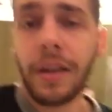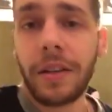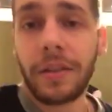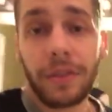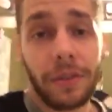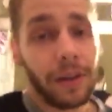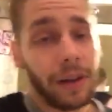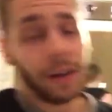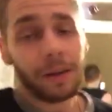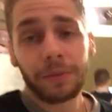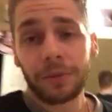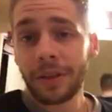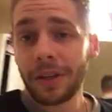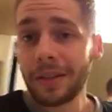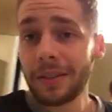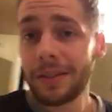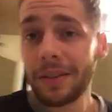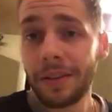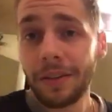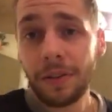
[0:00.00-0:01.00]
So now I'm
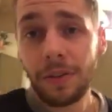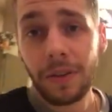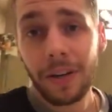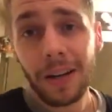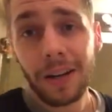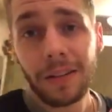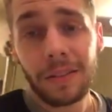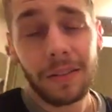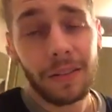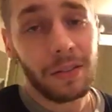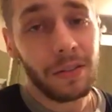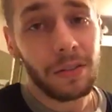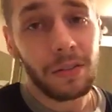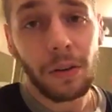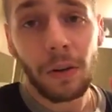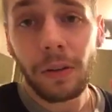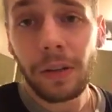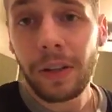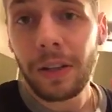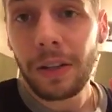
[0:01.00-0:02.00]
trying to tell you guys this is
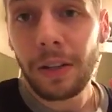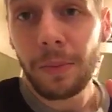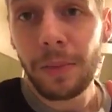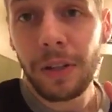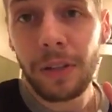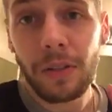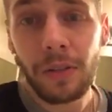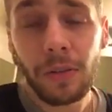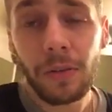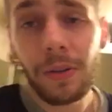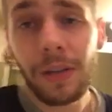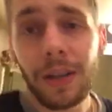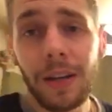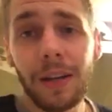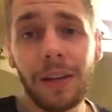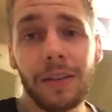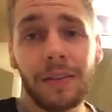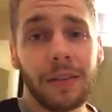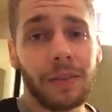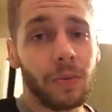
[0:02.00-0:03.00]
only going to be two
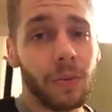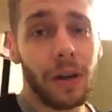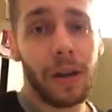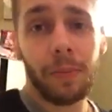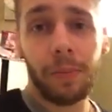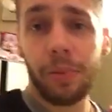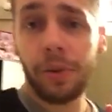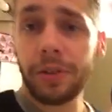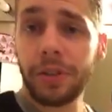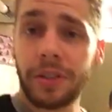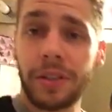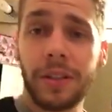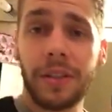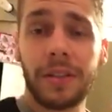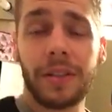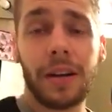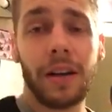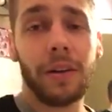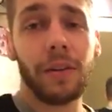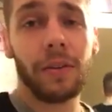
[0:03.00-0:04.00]
days. That's why I'm pushing
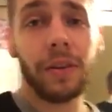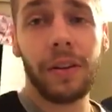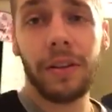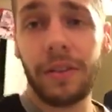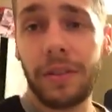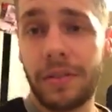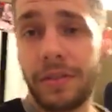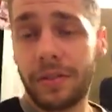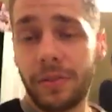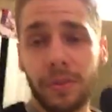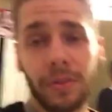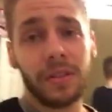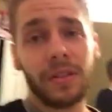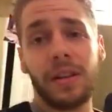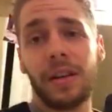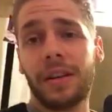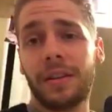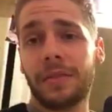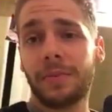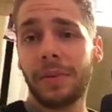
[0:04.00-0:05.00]
this out as soon as
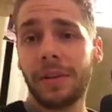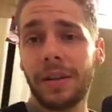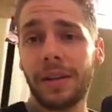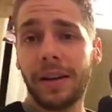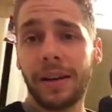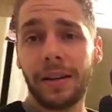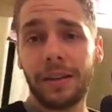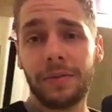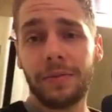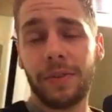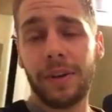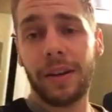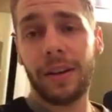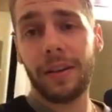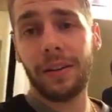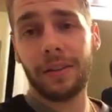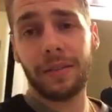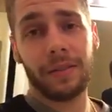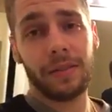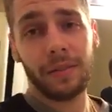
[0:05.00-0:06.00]
it hits midnight, if I,
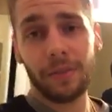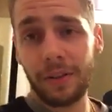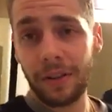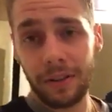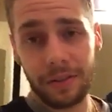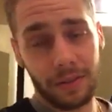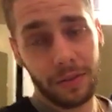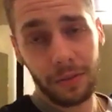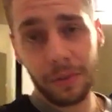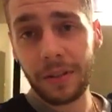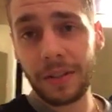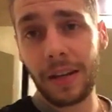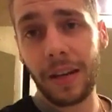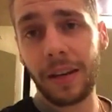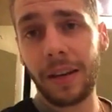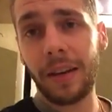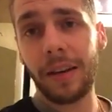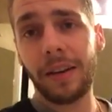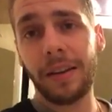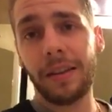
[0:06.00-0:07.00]
as, as soon as I
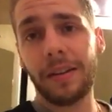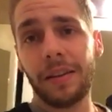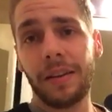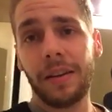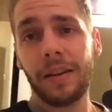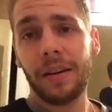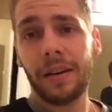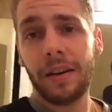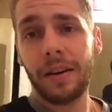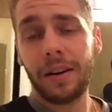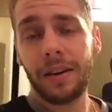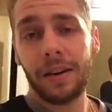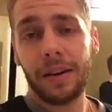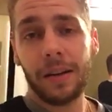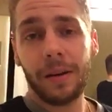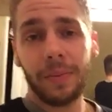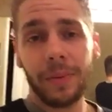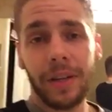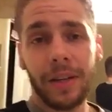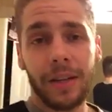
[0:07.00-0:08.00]
can.
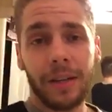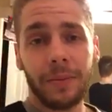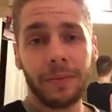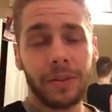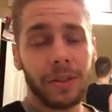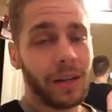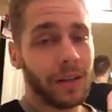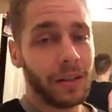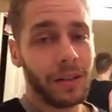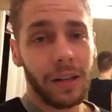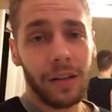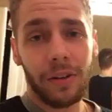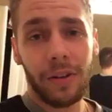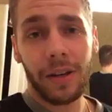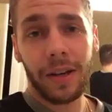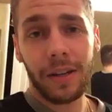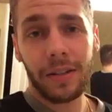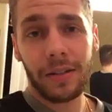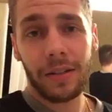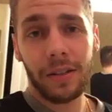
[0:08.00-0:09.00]
Um, and I'm trying to let you
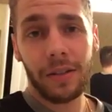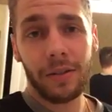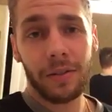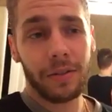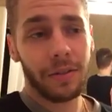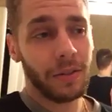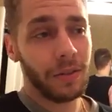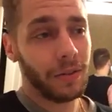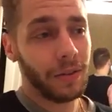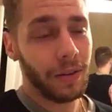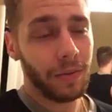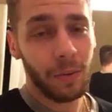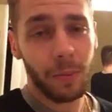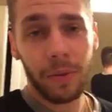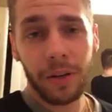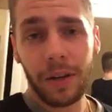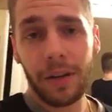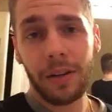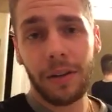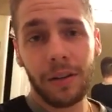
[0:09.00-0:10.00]
guys know so
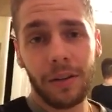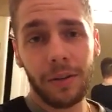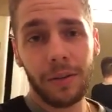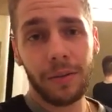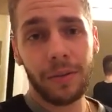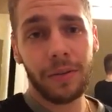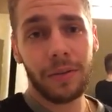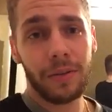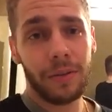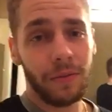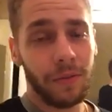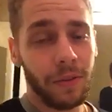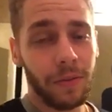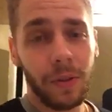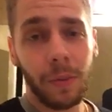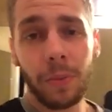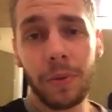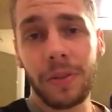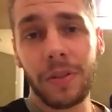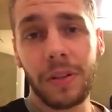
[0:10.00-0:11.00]
everybody knows
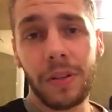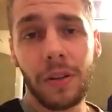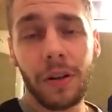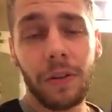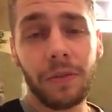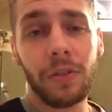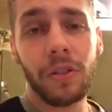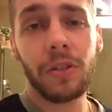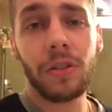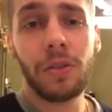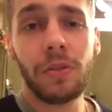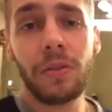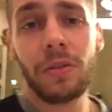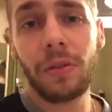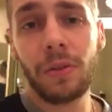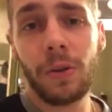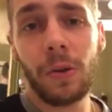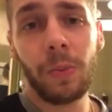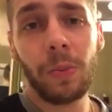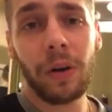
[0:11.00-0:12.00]
50% off. Just use
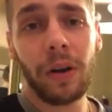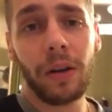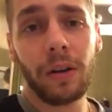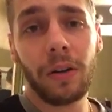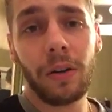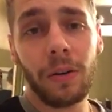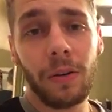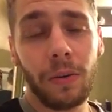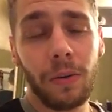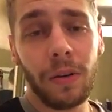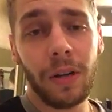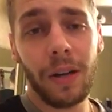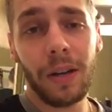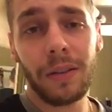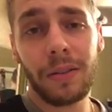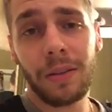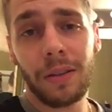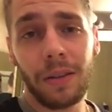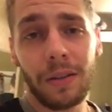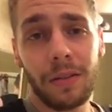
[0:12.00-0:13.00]
the coupon code
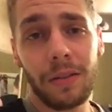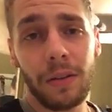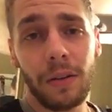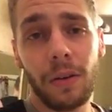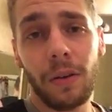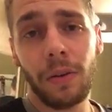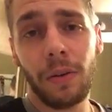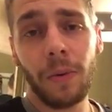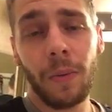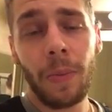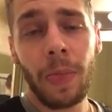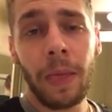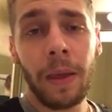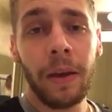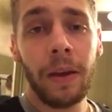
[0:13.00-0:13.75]
SSO